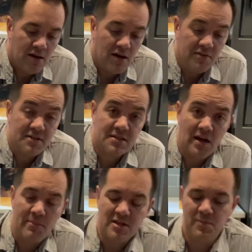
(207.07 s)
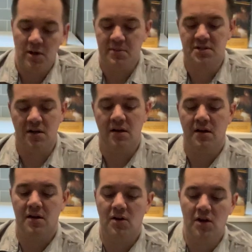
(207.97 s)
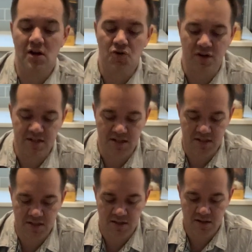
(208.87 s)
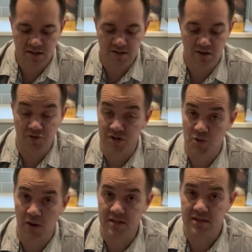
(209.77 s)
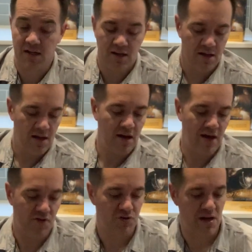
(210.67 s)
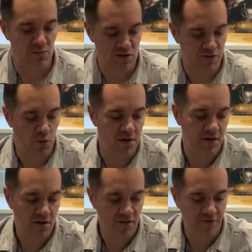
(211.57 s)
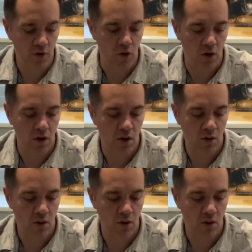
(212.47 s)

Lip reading: and this time the speedometer increases to 120 and the train moves forward 4.